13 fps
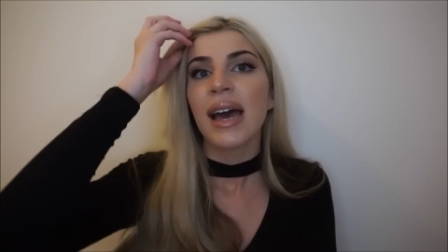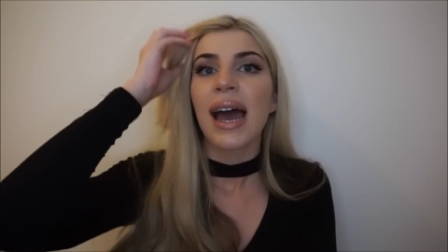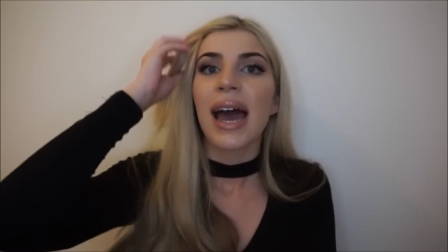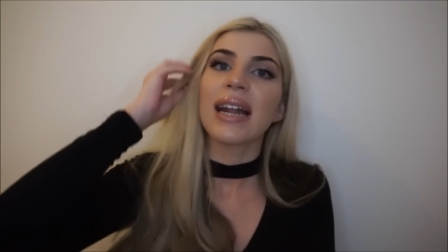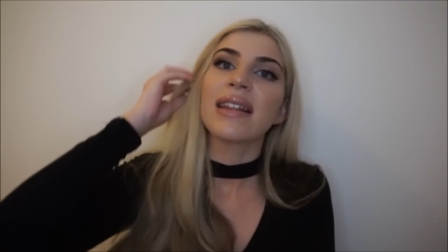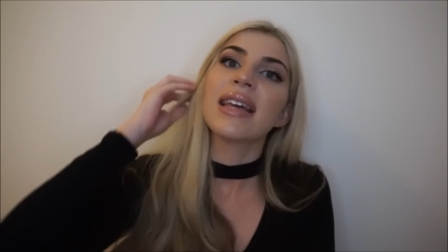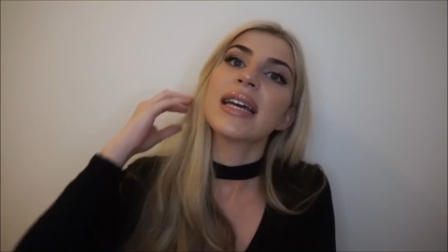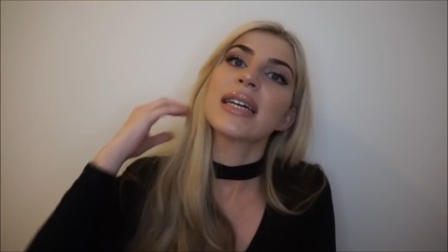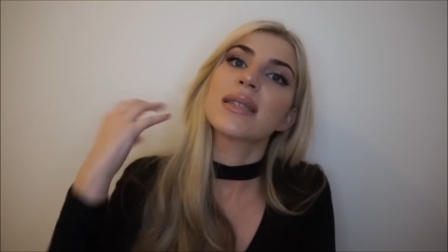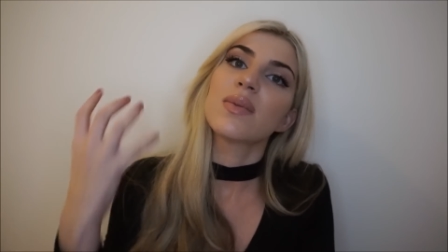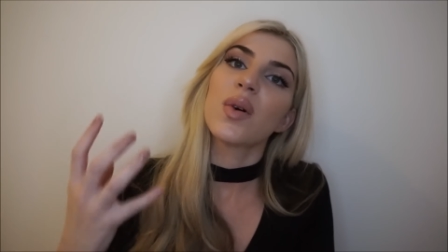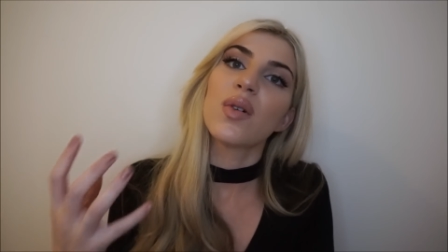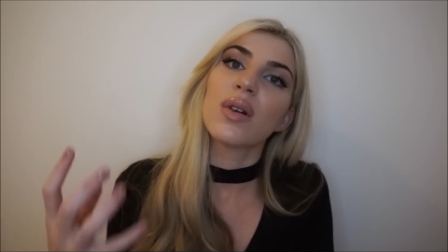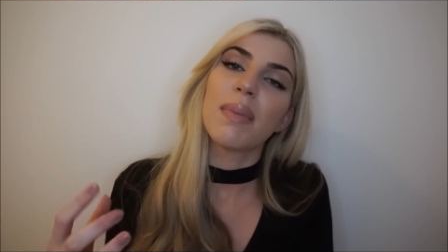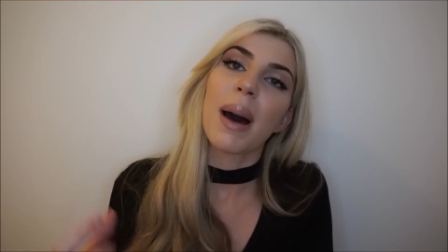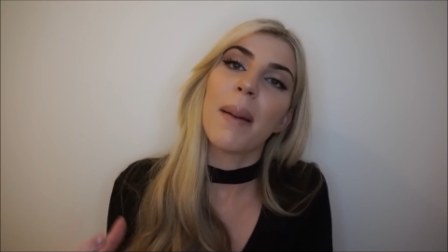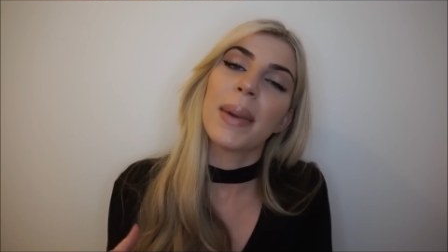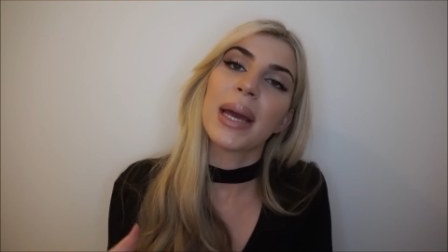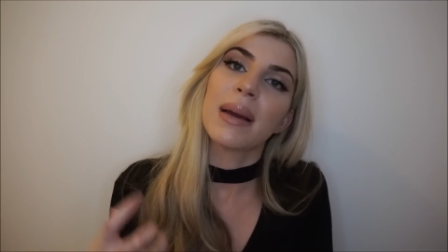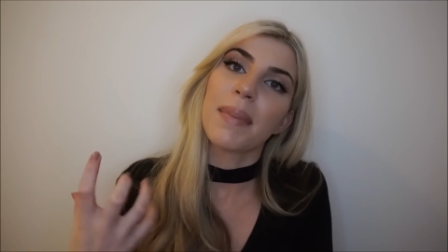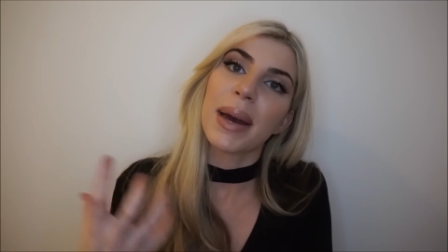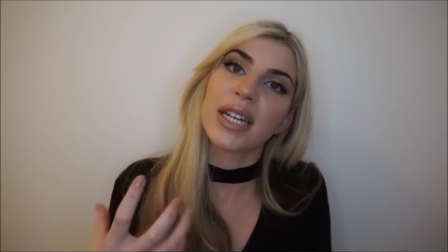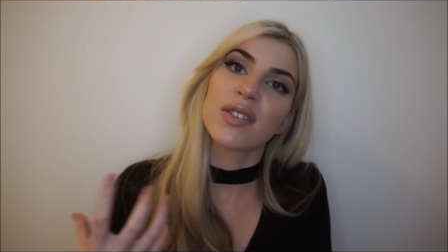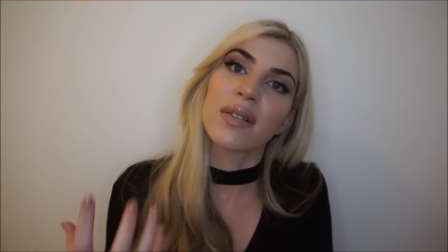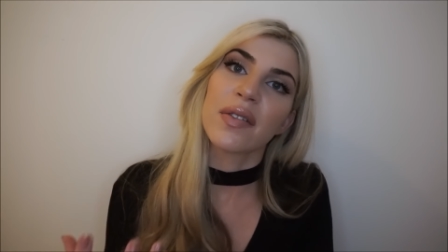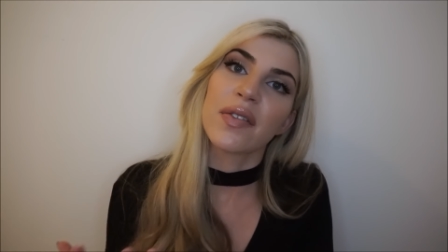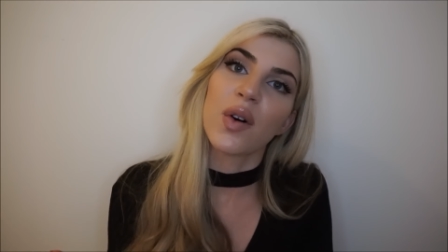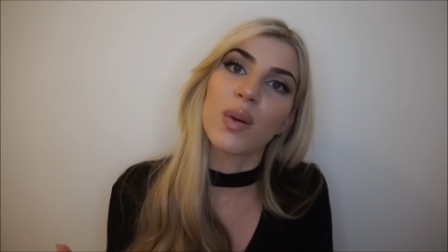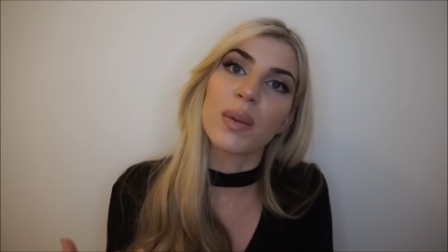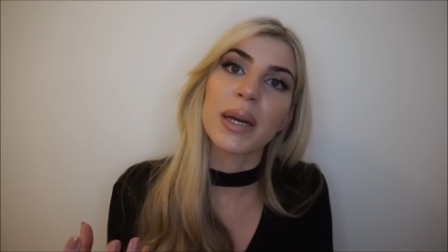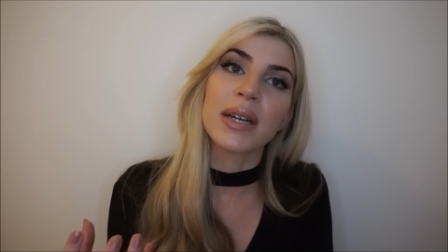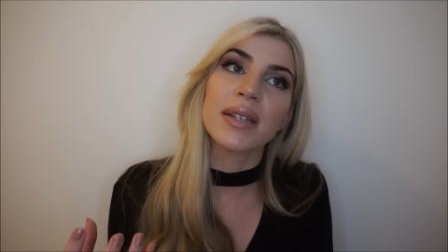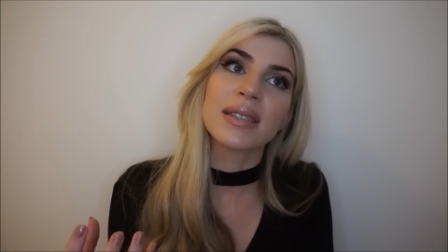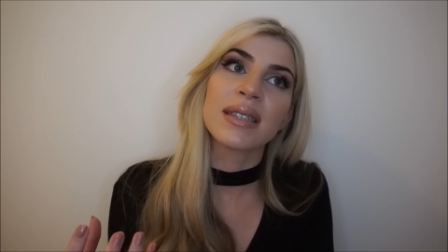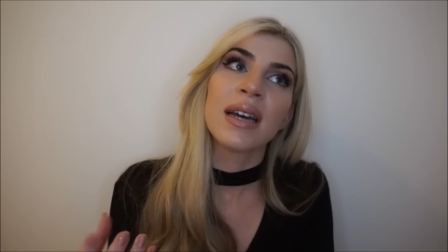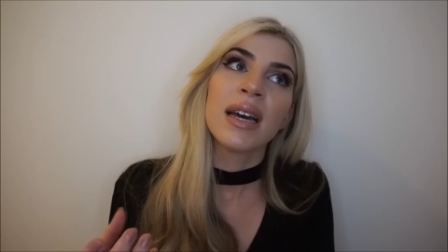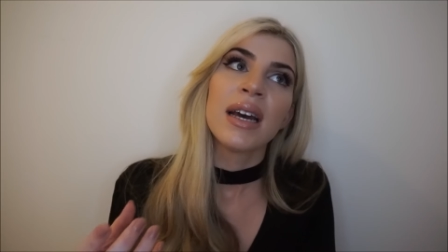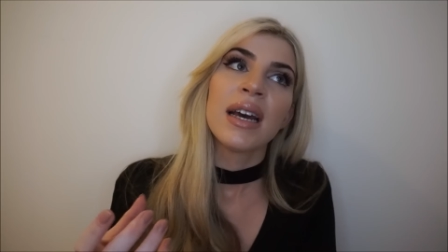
And I think it's all about being better informed, because